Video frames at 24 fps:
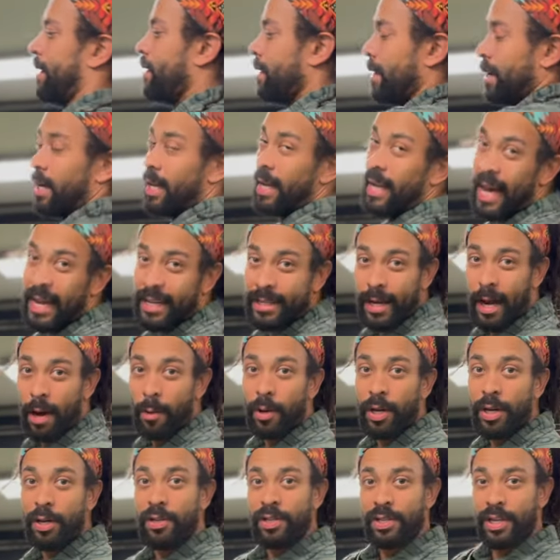And that's
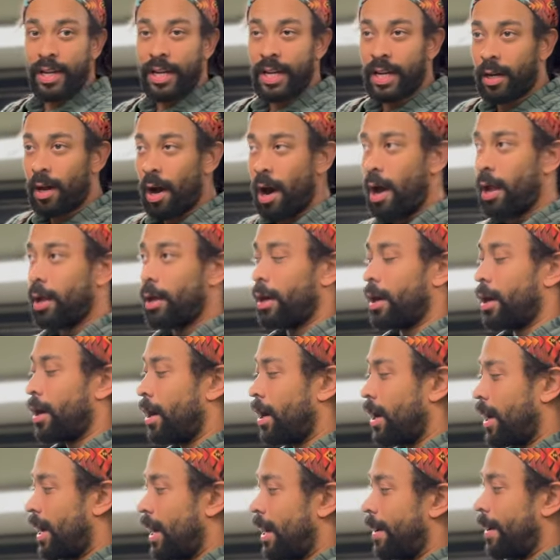how we use the e-collar
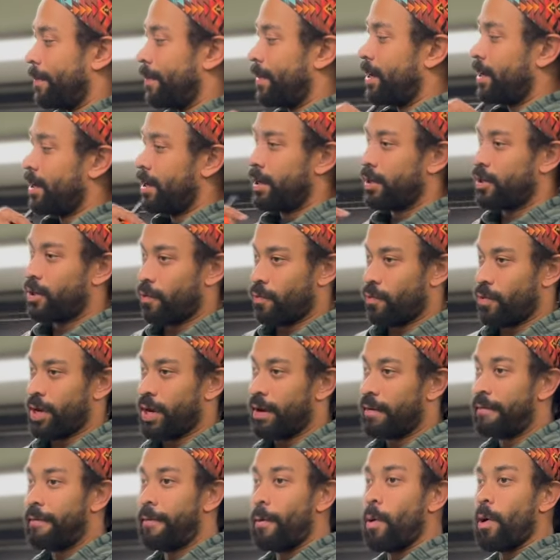to
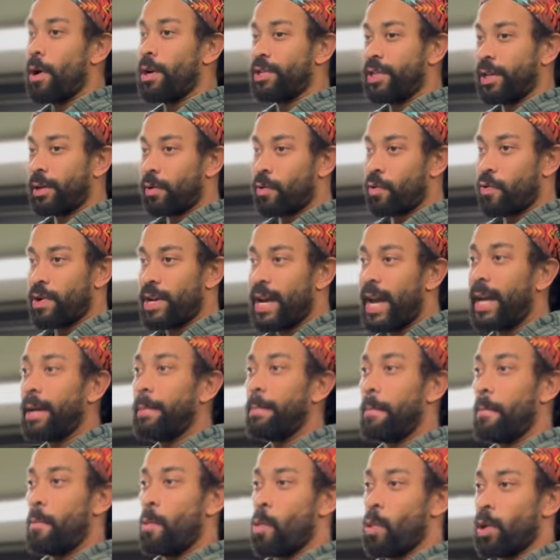reinforce and create
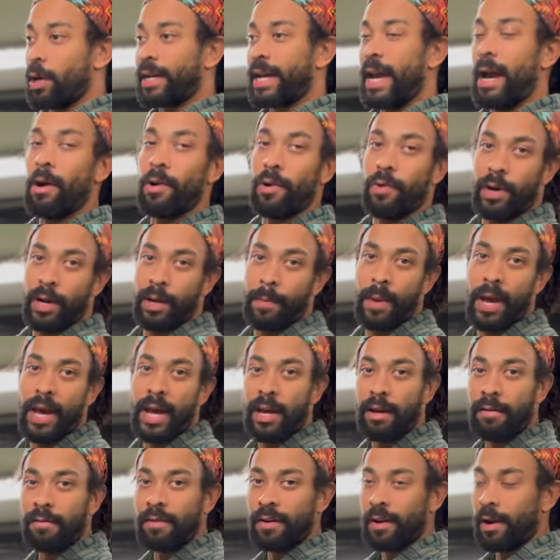more countering
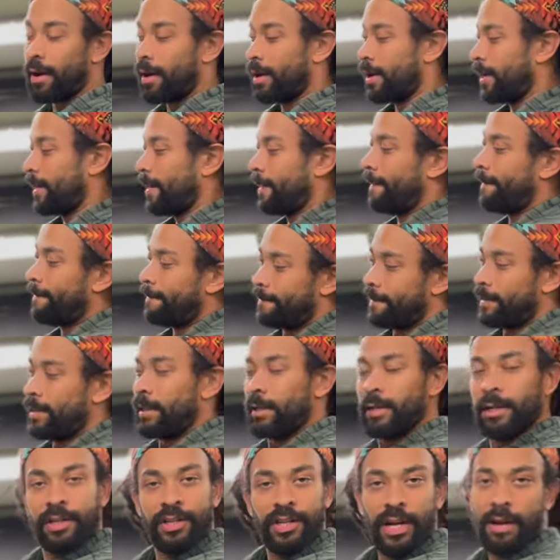behavior.
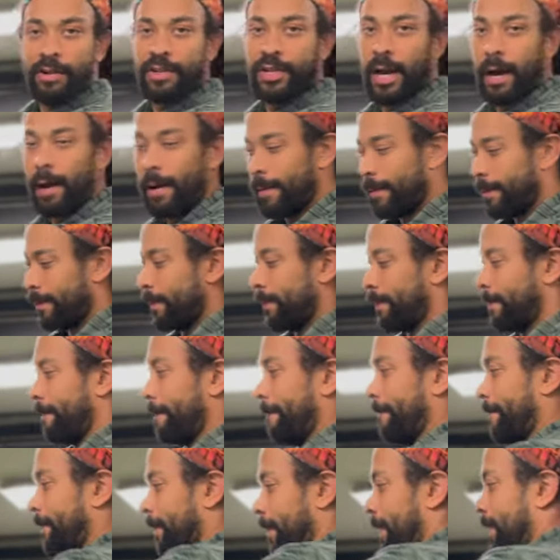Ciao,
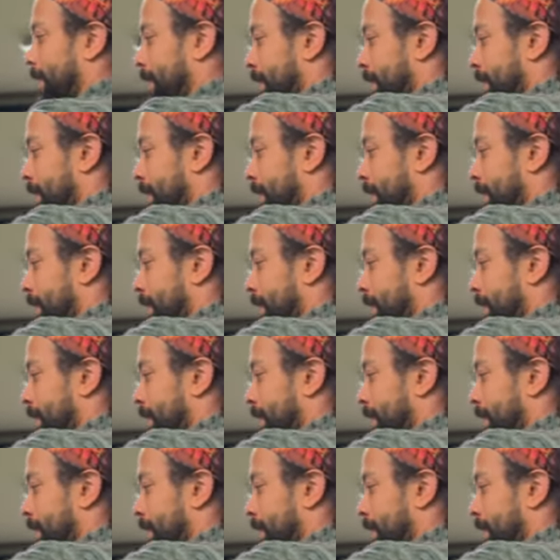ciao.